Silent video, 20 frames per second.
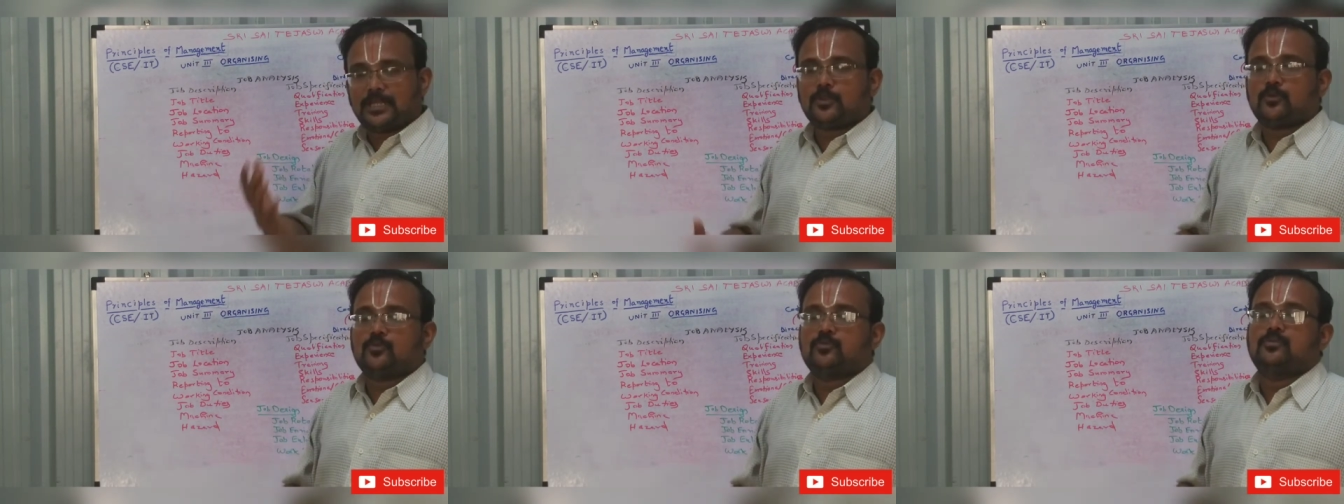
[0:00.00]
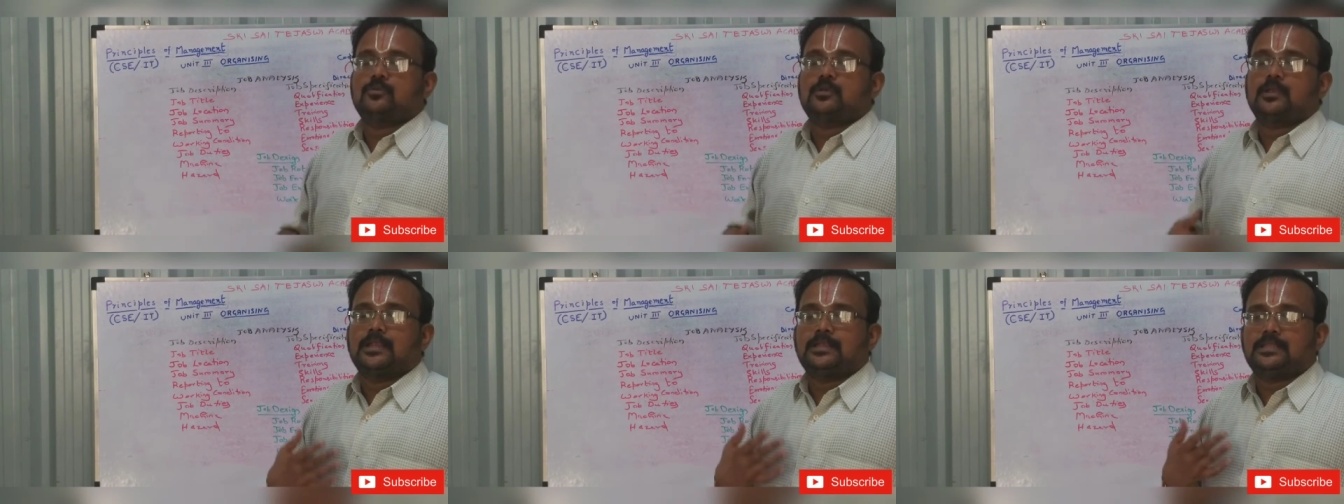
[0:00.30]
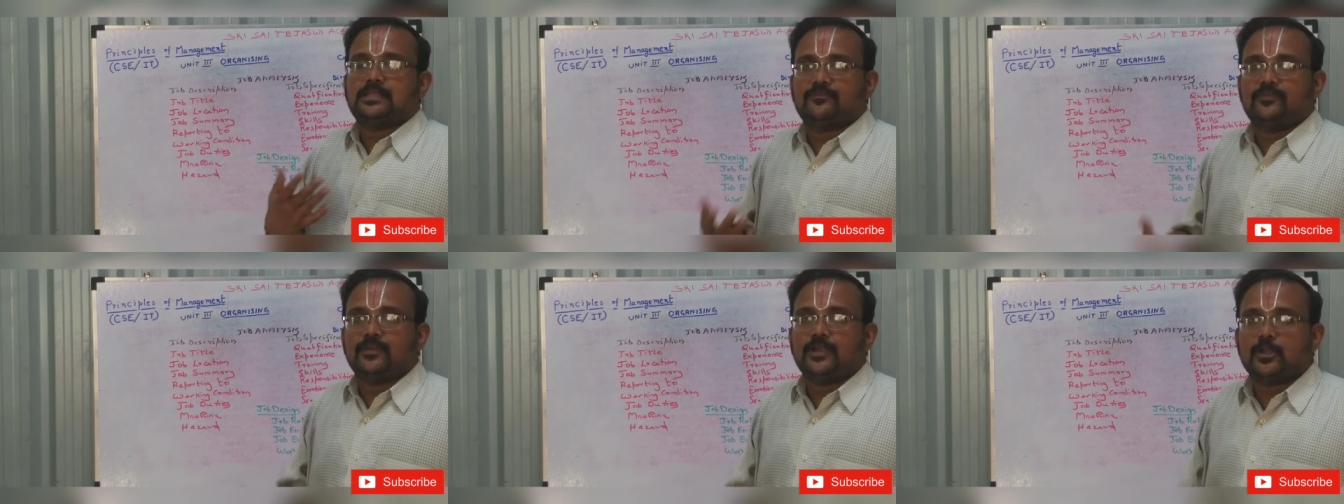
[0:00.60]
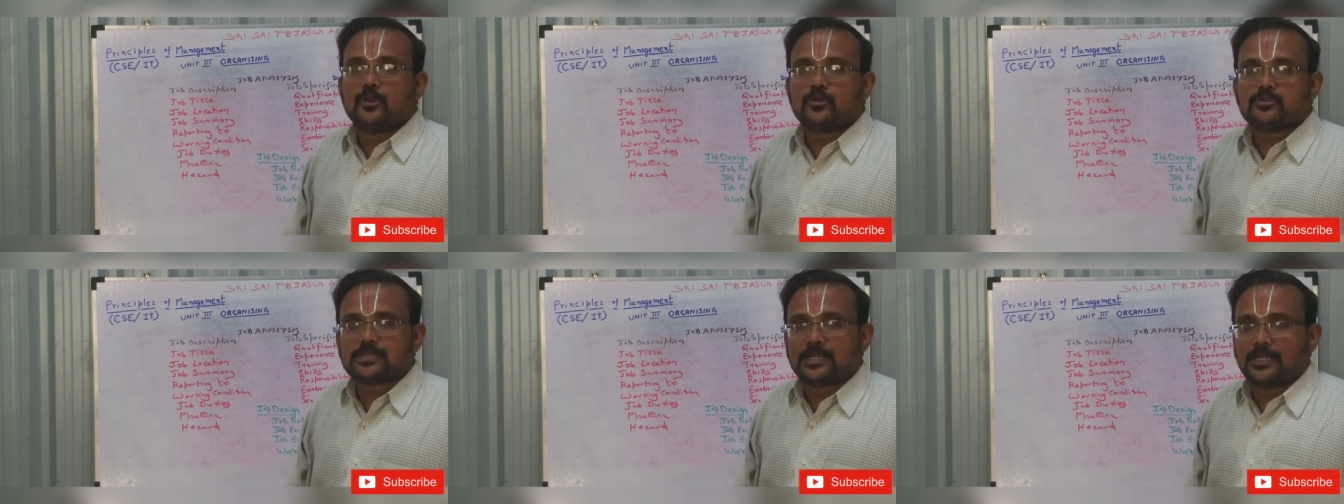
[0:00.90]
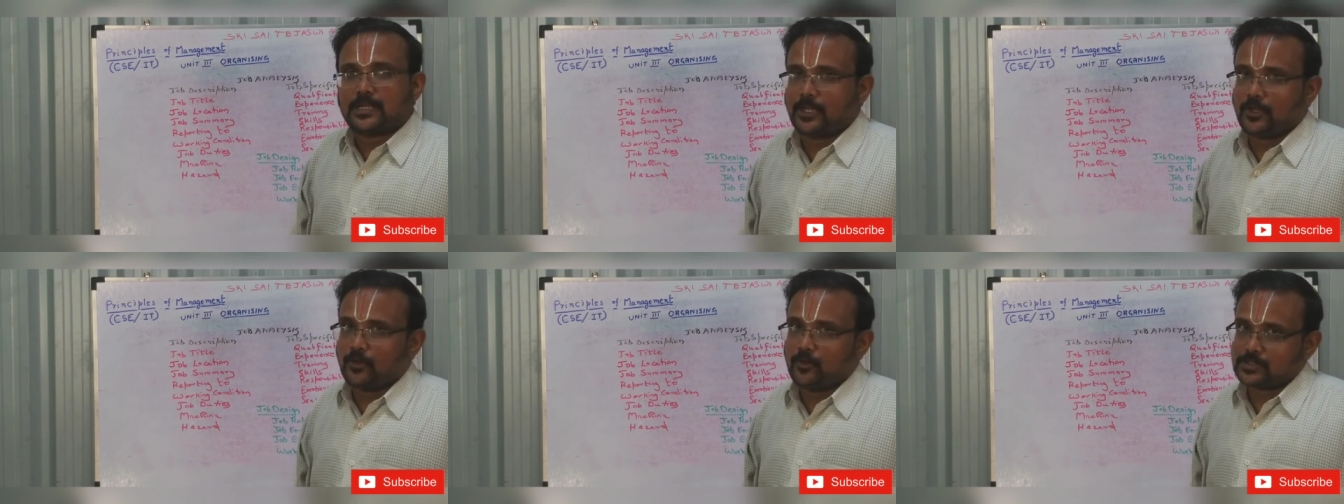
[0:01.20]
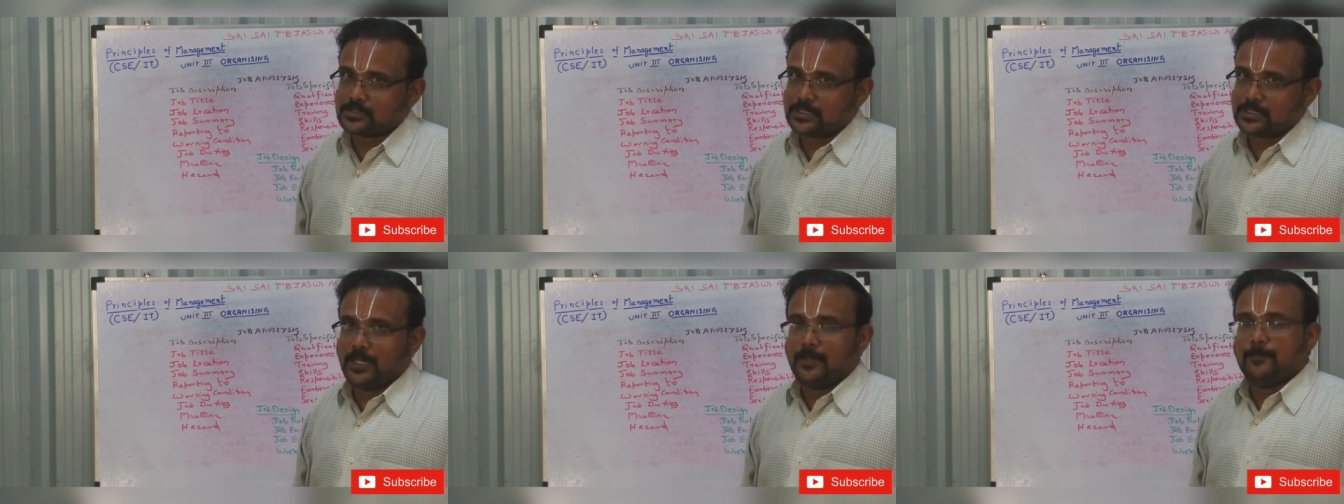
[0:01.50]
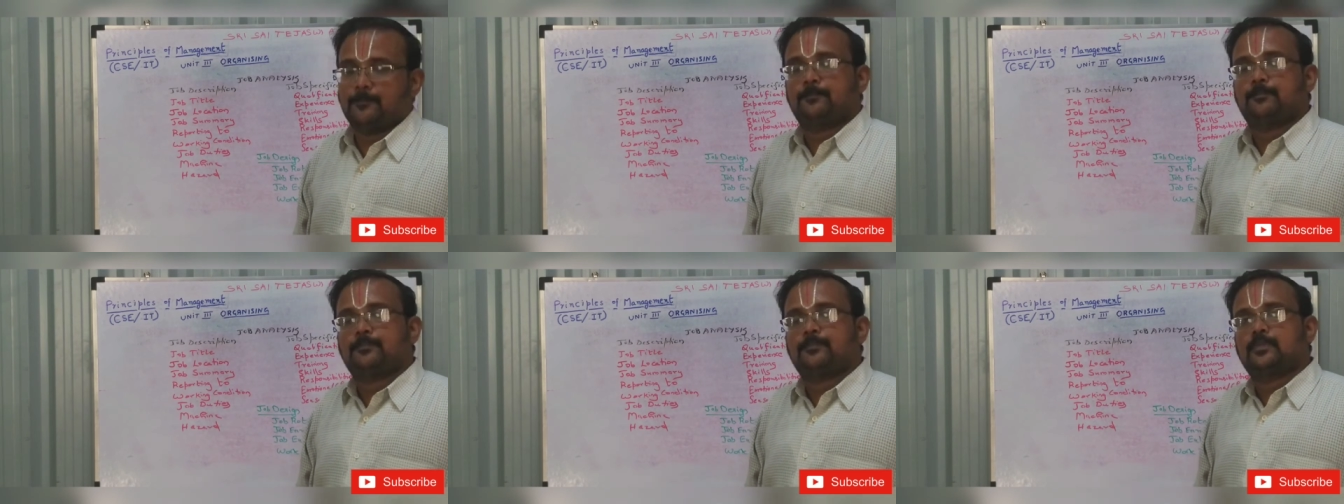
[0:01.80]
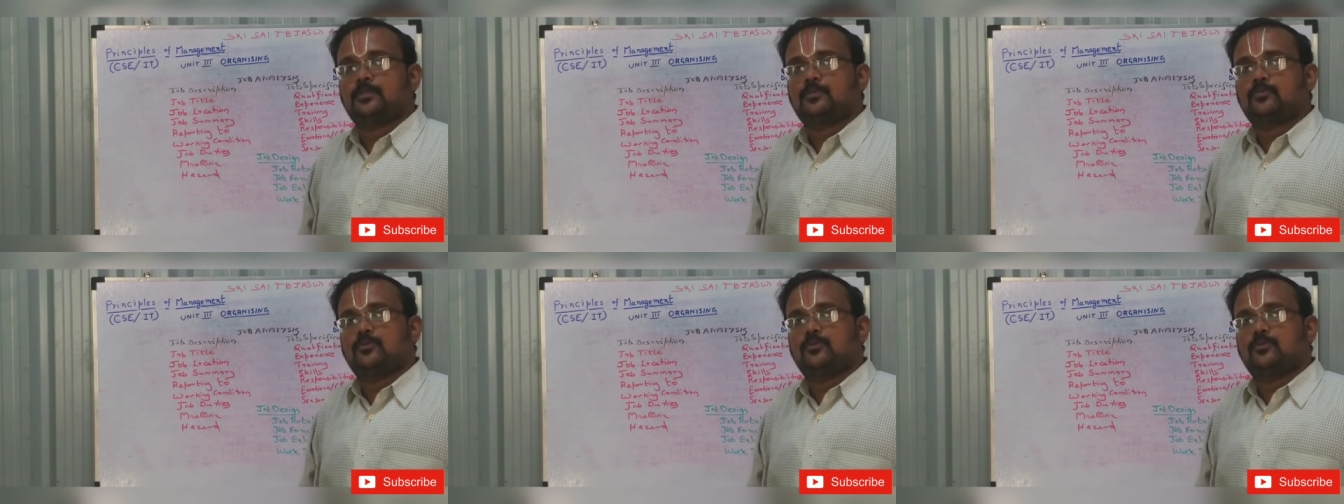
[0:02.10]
so that you get the videos continuously.